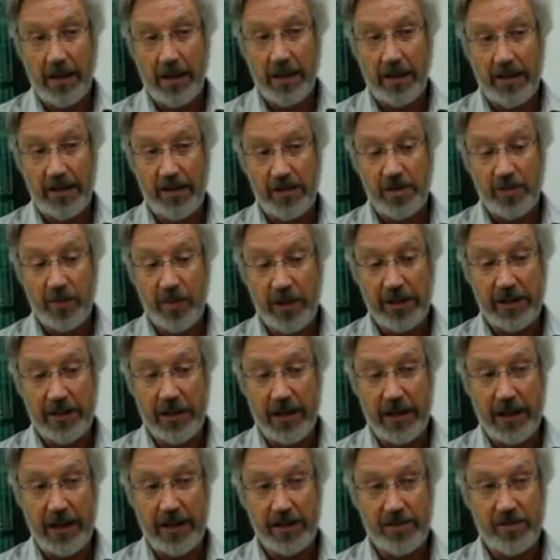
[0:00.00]
And this being
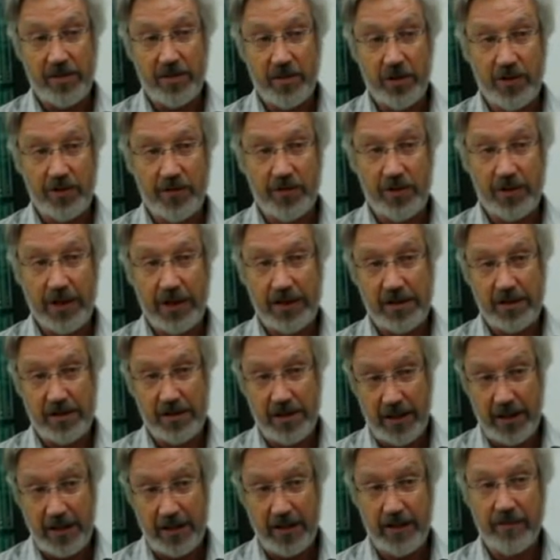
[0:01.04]
the last removal, that's
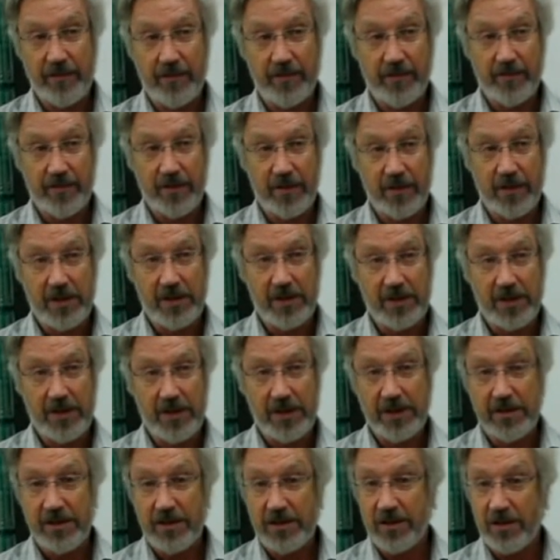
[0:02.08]
the end of this
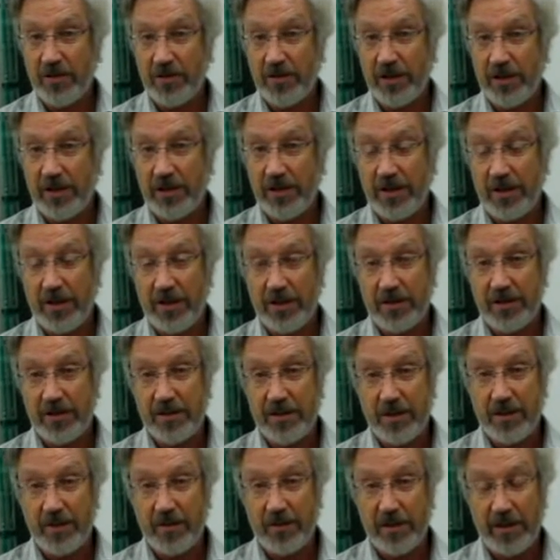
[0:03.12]
year's storage trials,
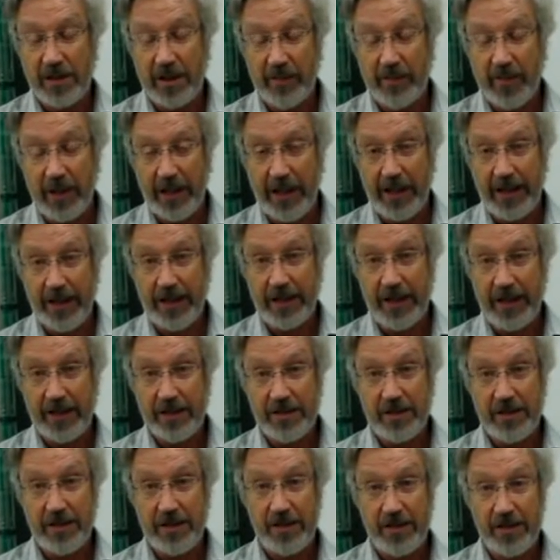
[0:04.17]
so we'll start planning
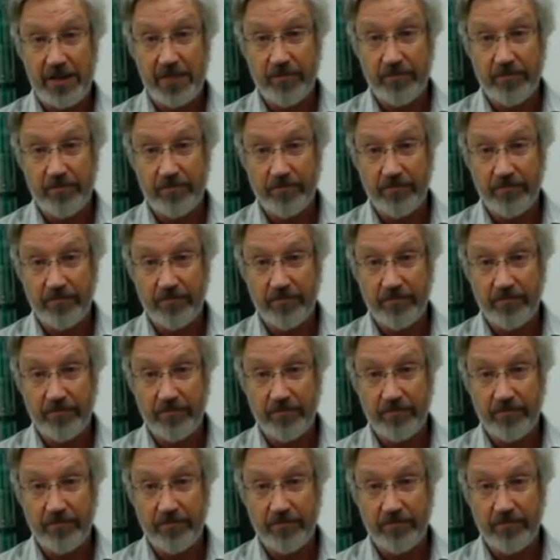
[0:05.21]
next year's.